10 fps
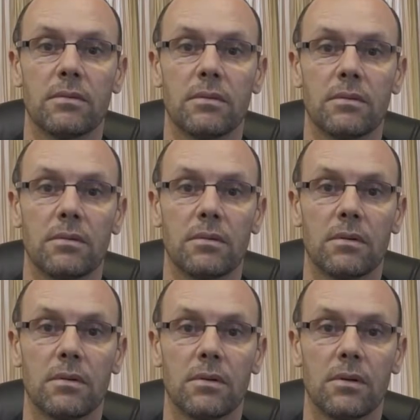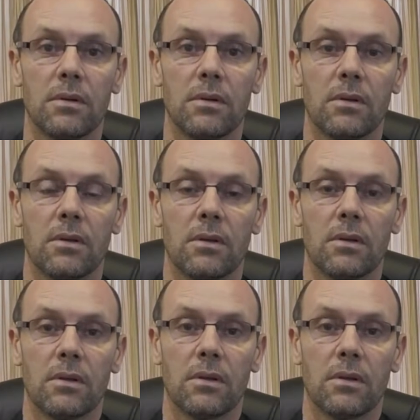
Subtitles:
No one is speaking in this clip.